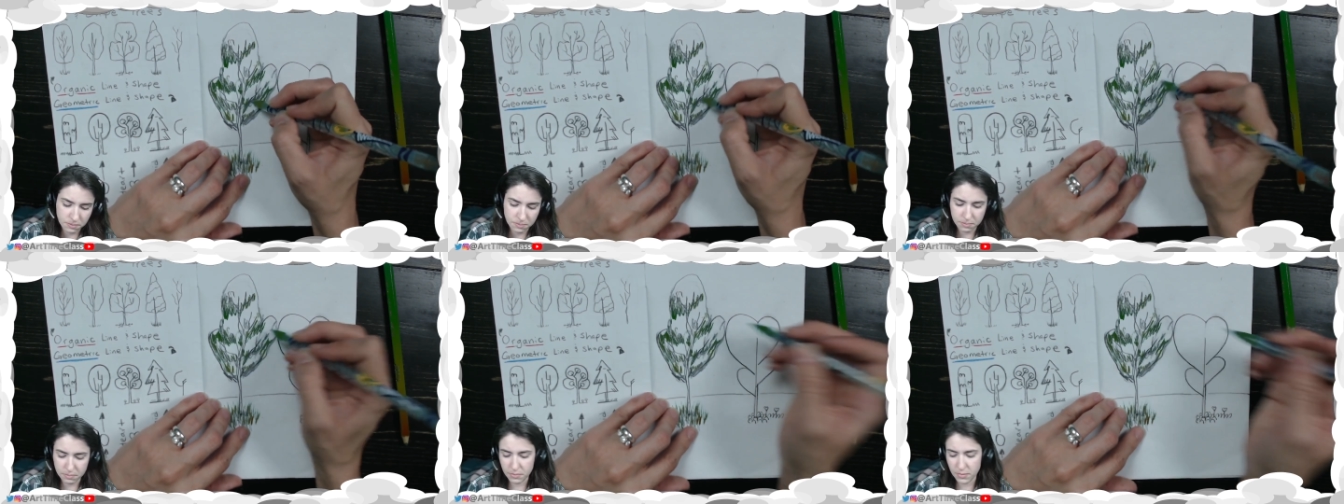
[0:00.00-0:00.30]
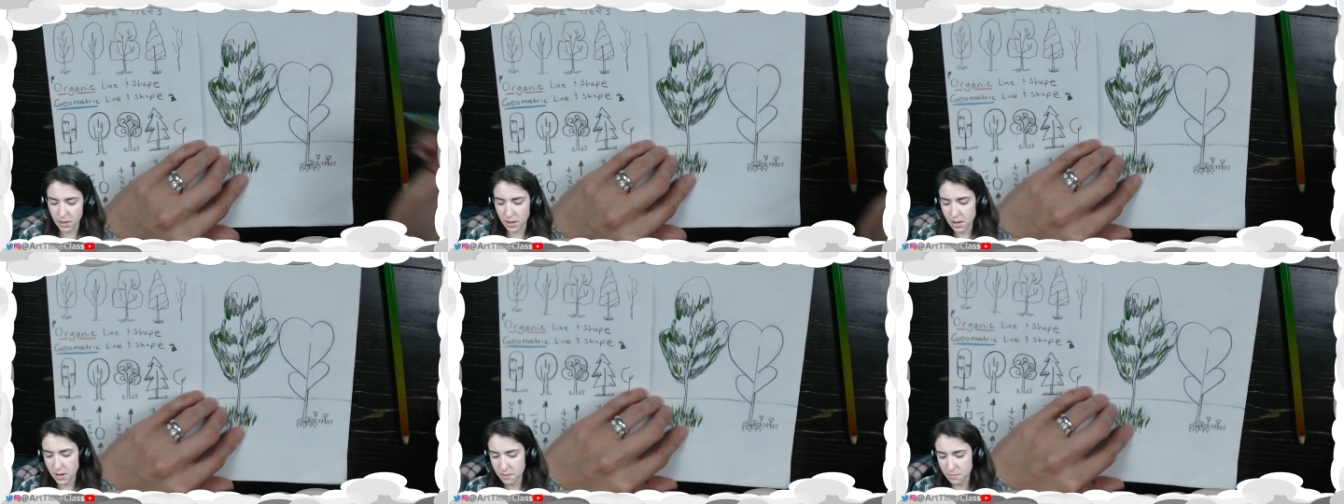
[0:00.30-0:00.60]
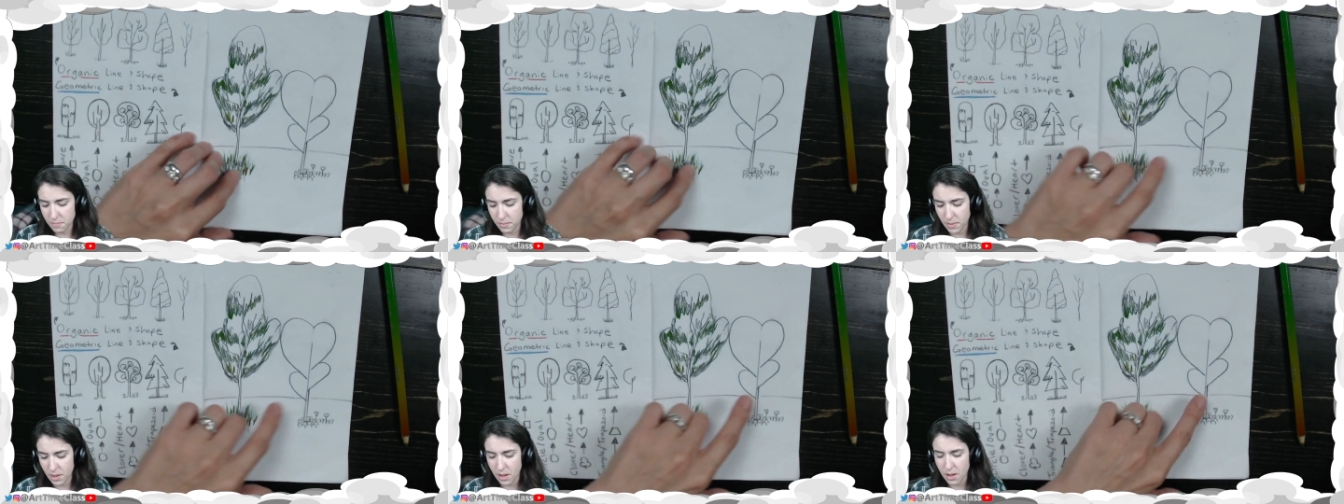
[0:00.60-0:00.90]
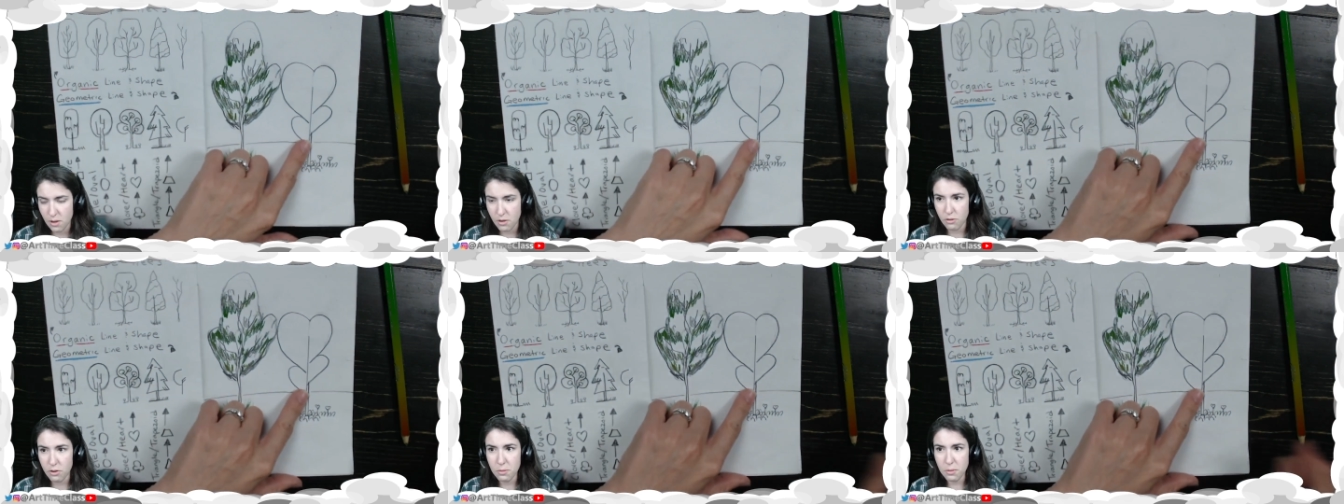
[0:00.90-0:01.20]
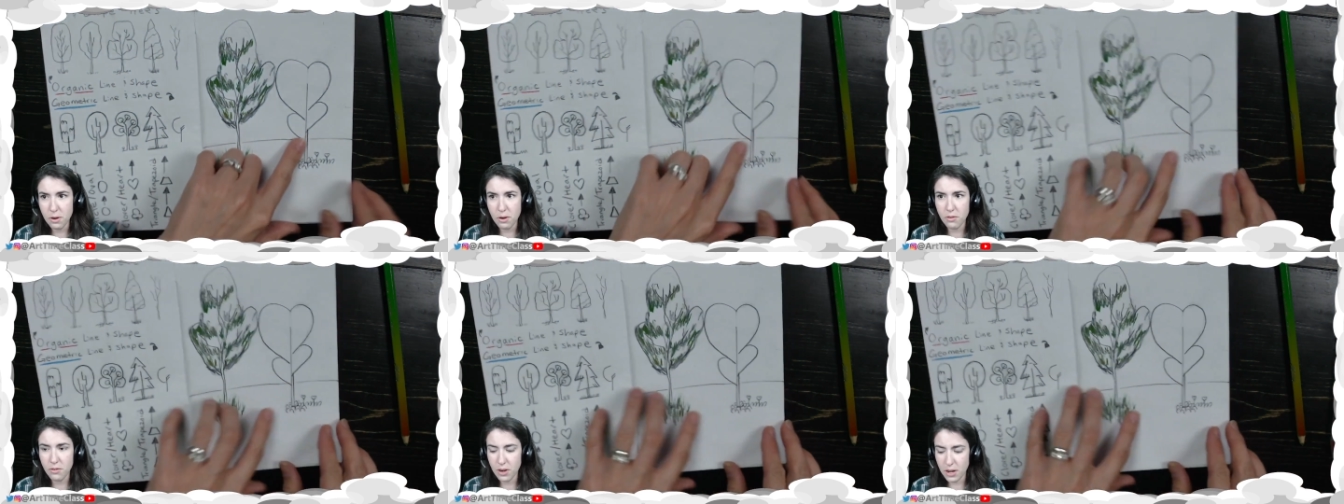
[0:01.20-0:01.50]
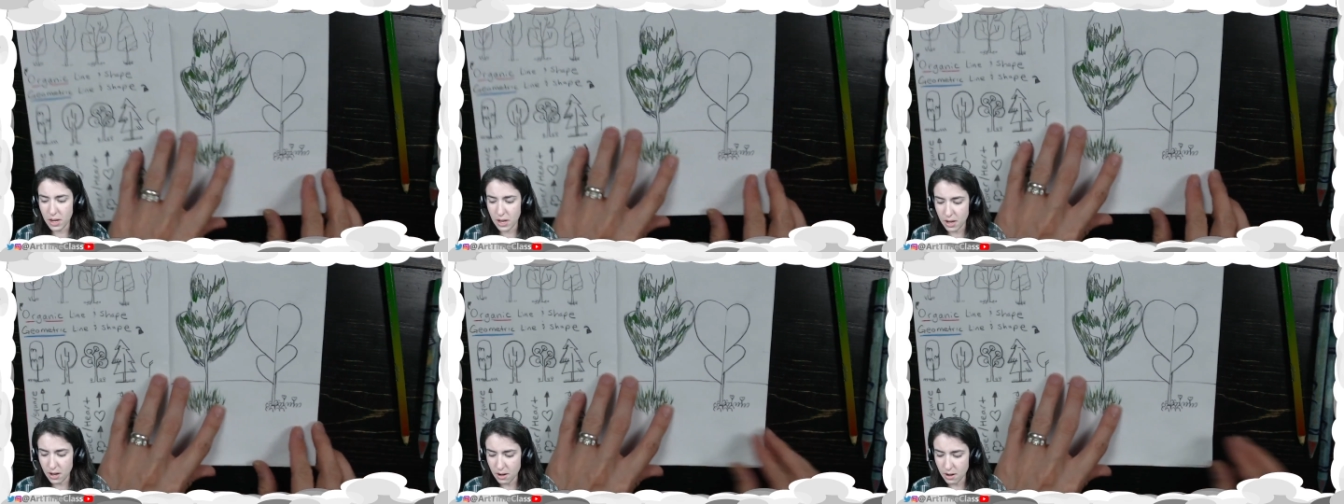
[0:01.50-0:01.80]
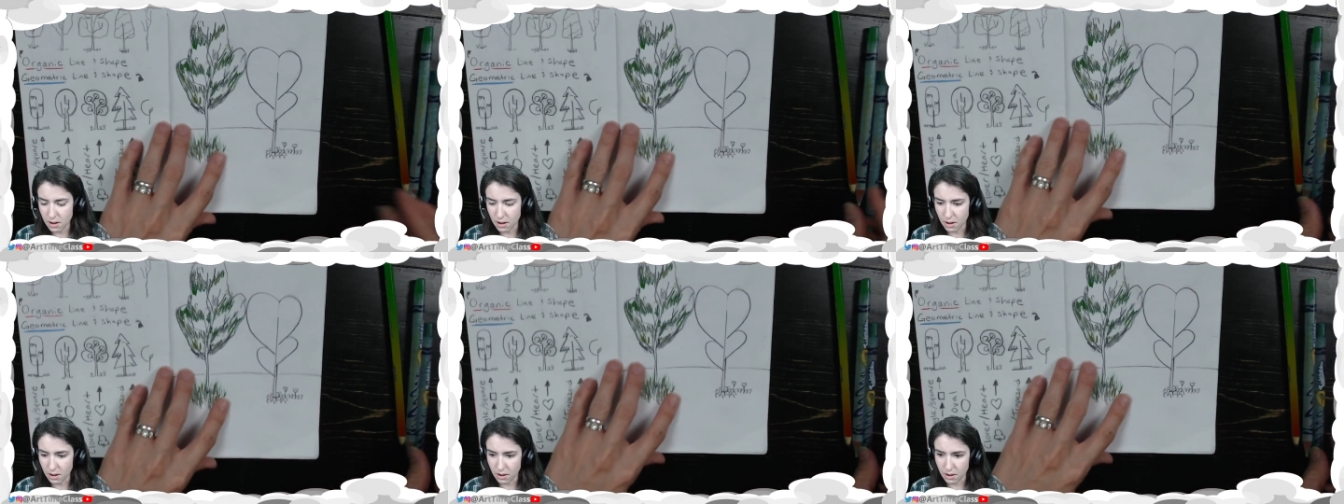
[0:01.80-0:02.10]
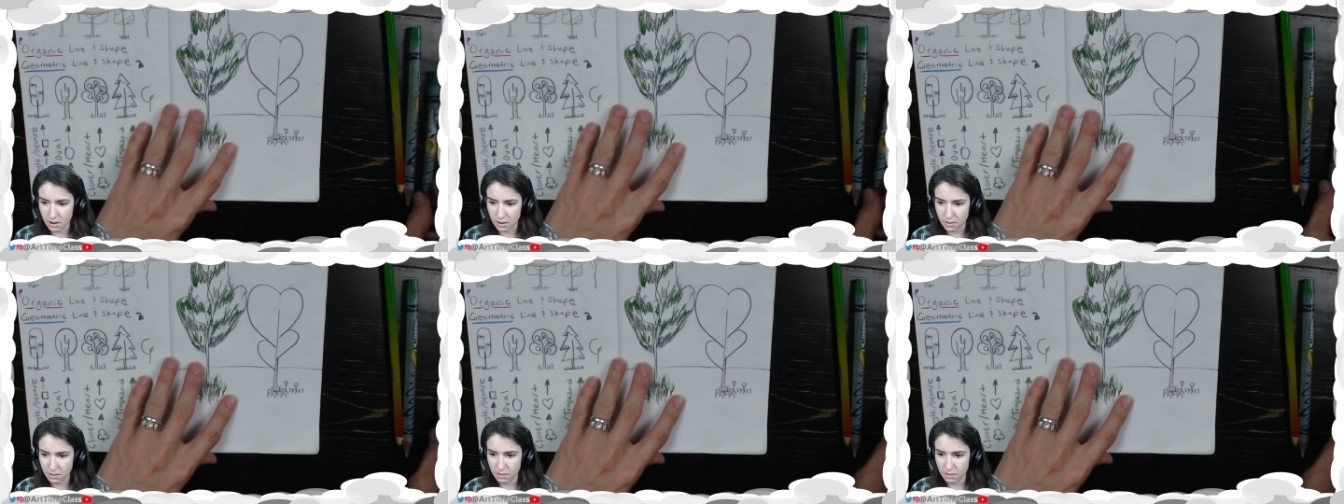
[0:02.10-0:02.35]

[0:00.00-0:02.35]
Okay. What about over here?